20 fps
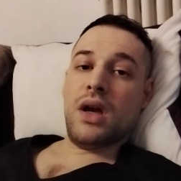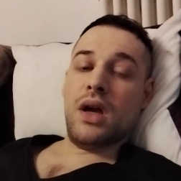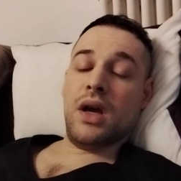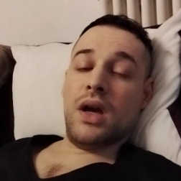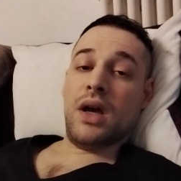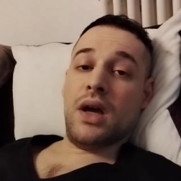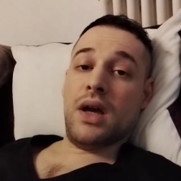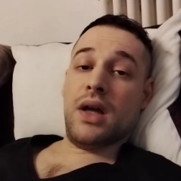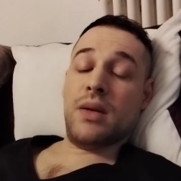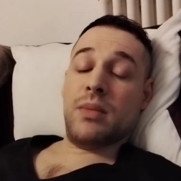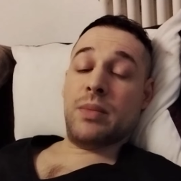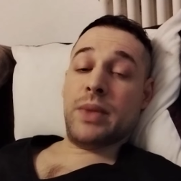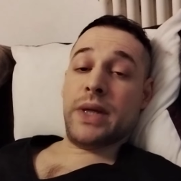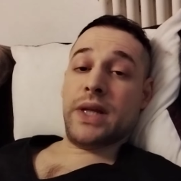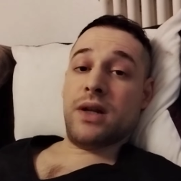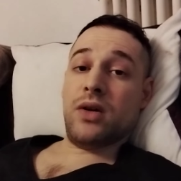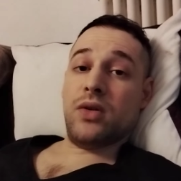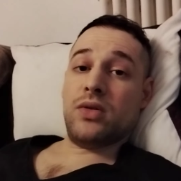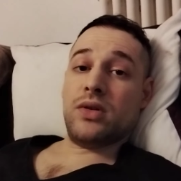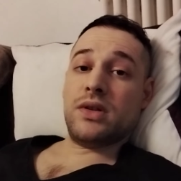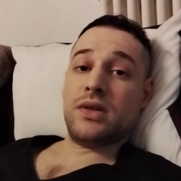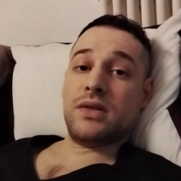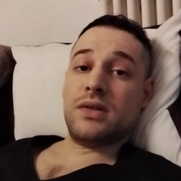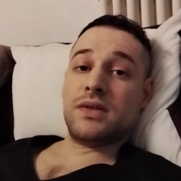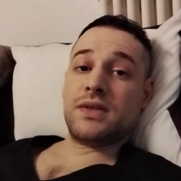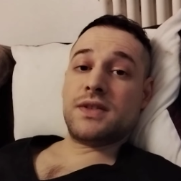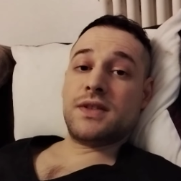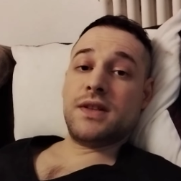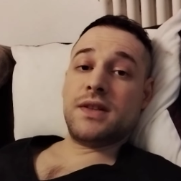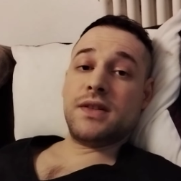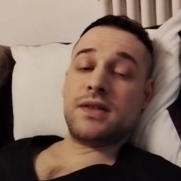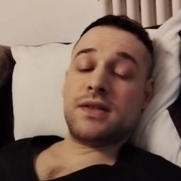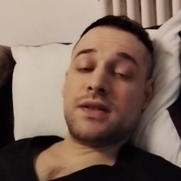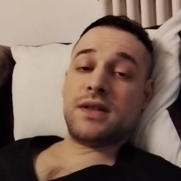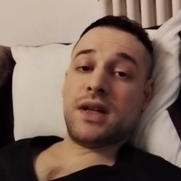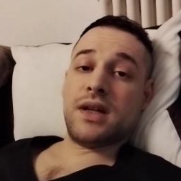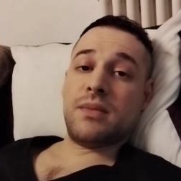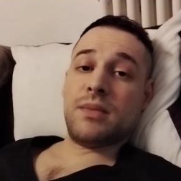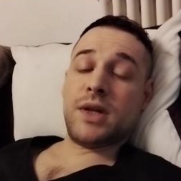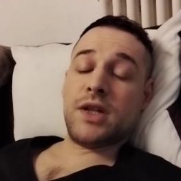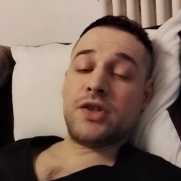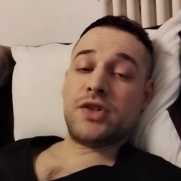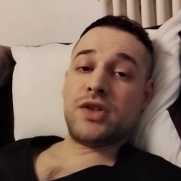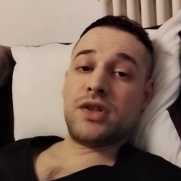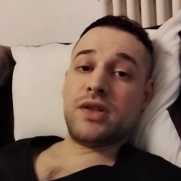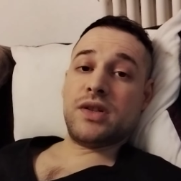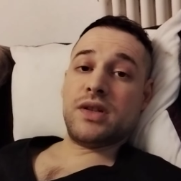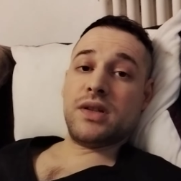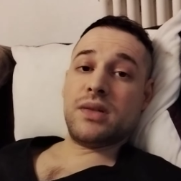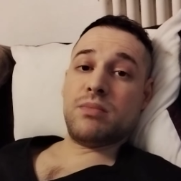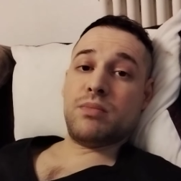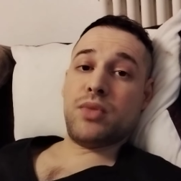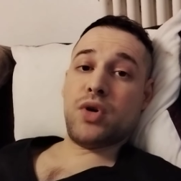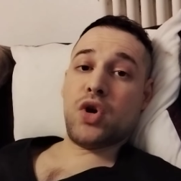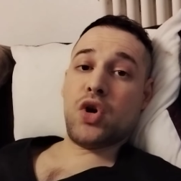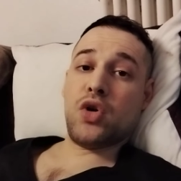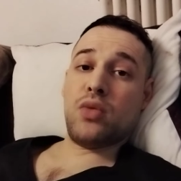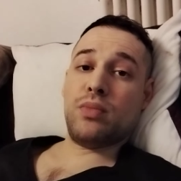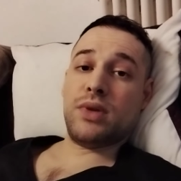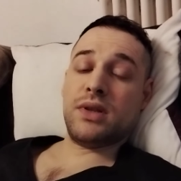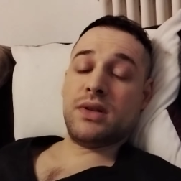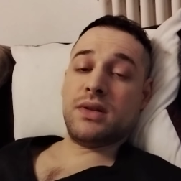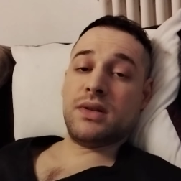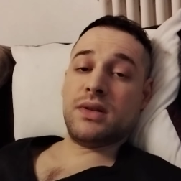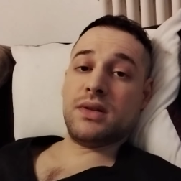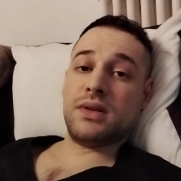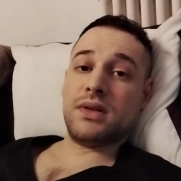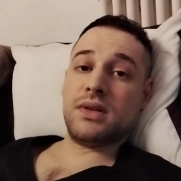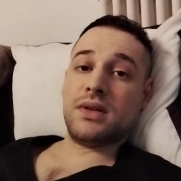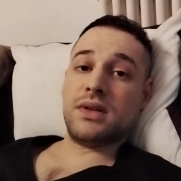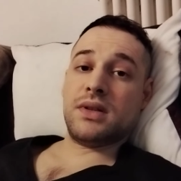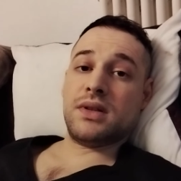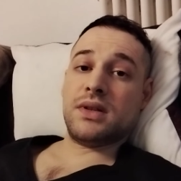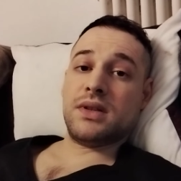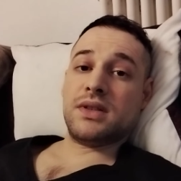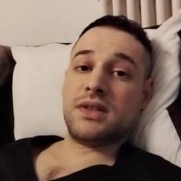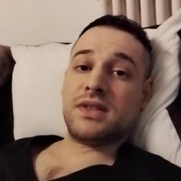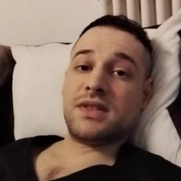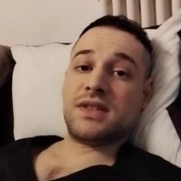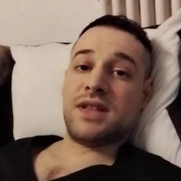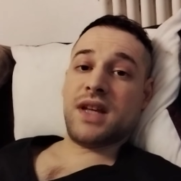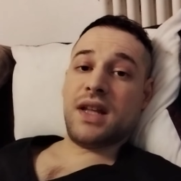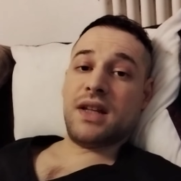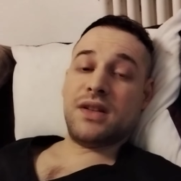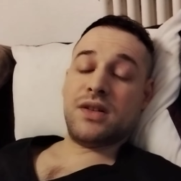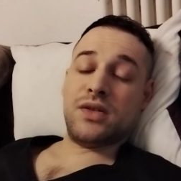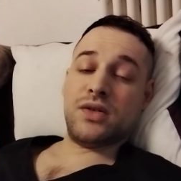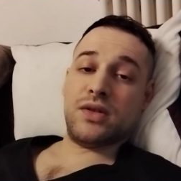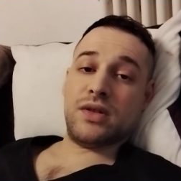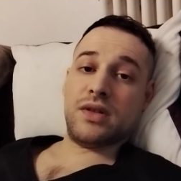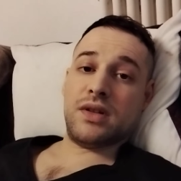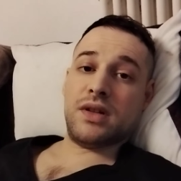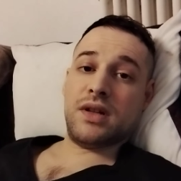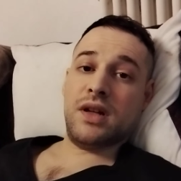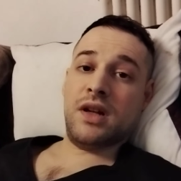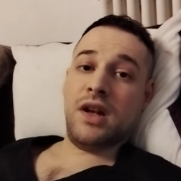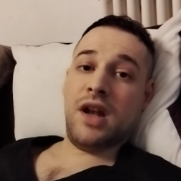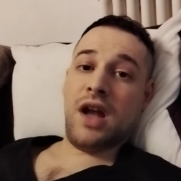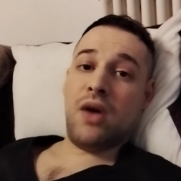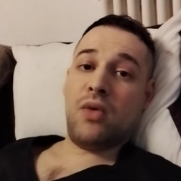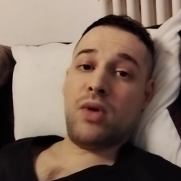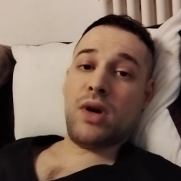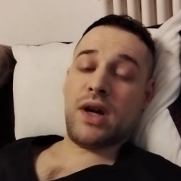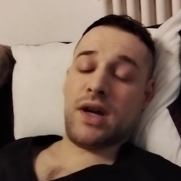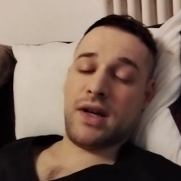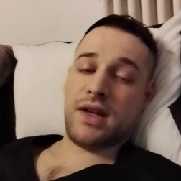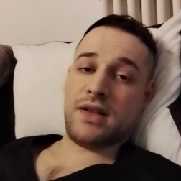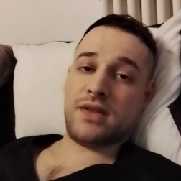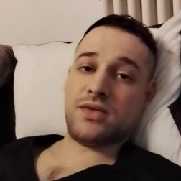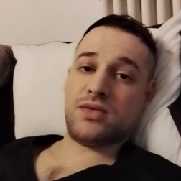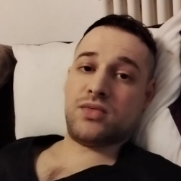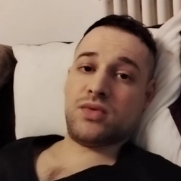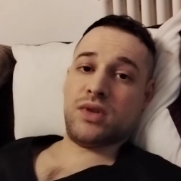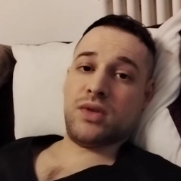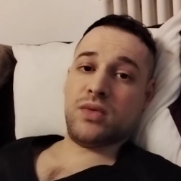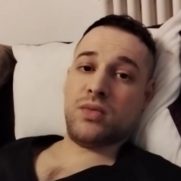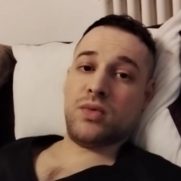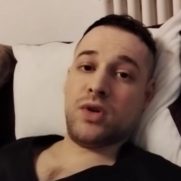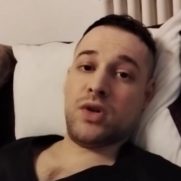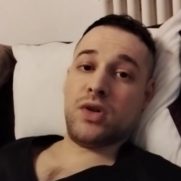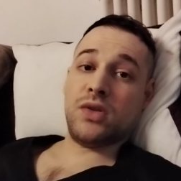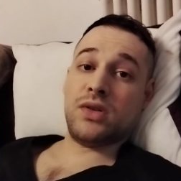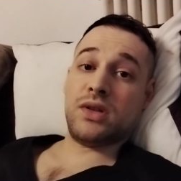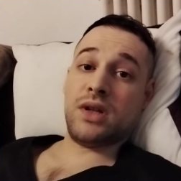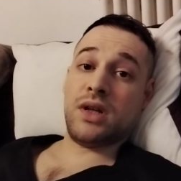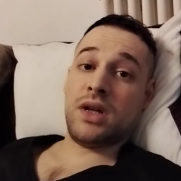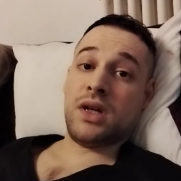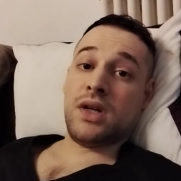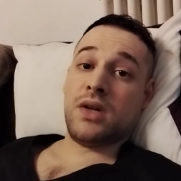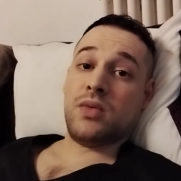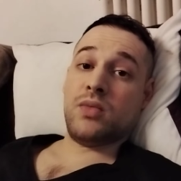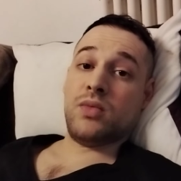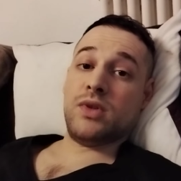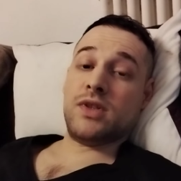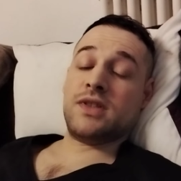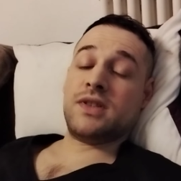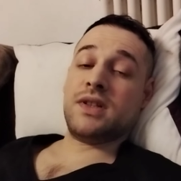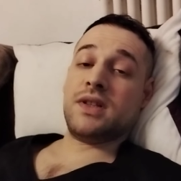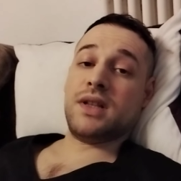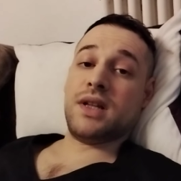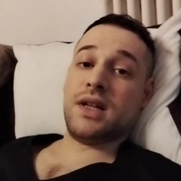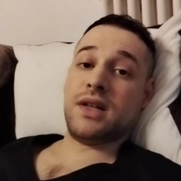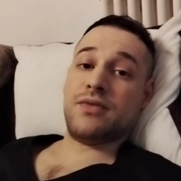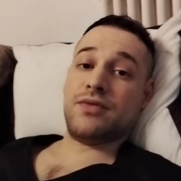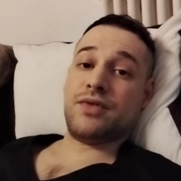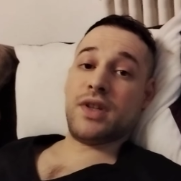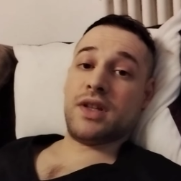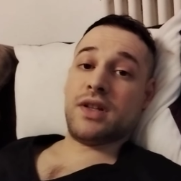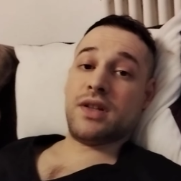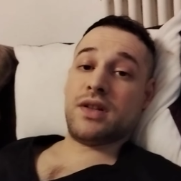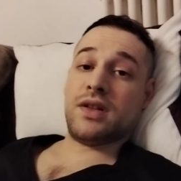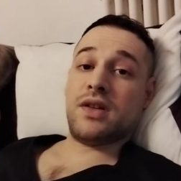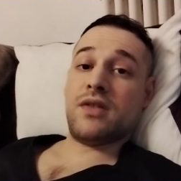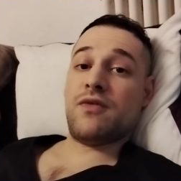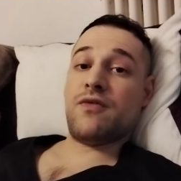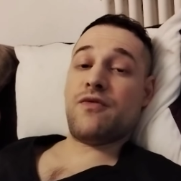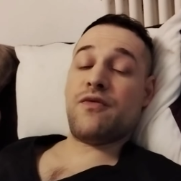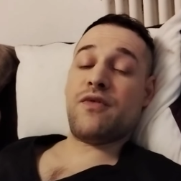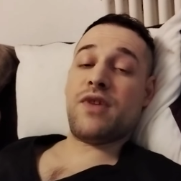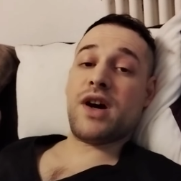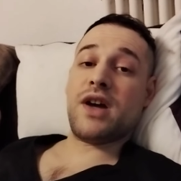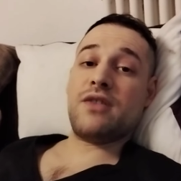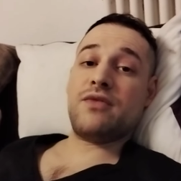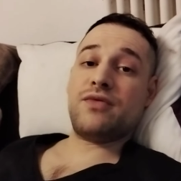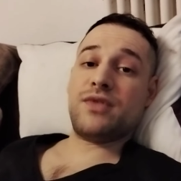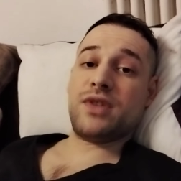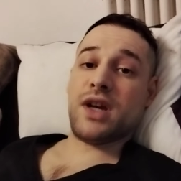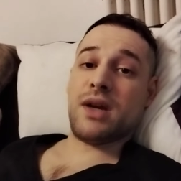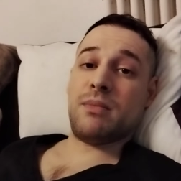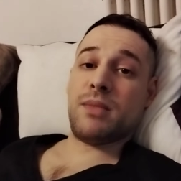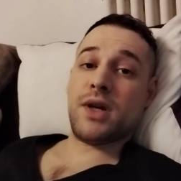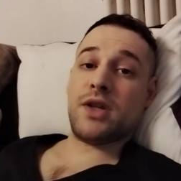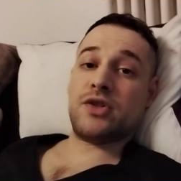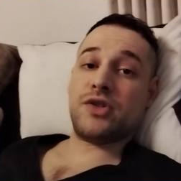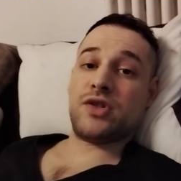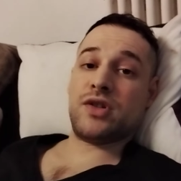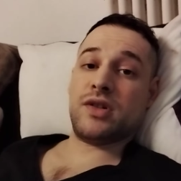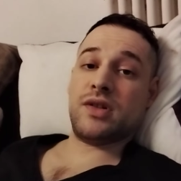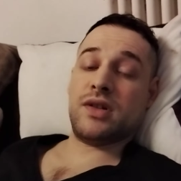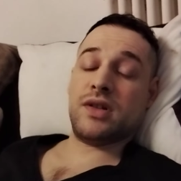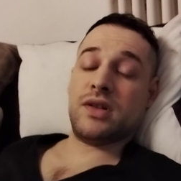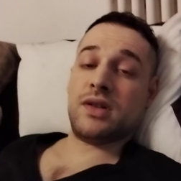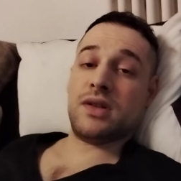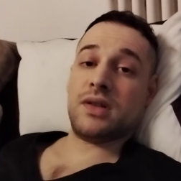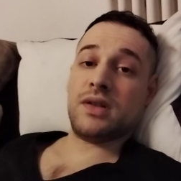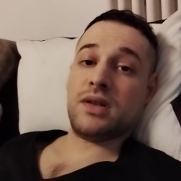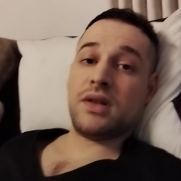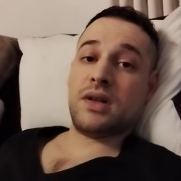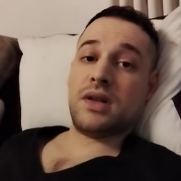And below the six-dimensional purple Saturn lower astral world, we still have that five-dimensional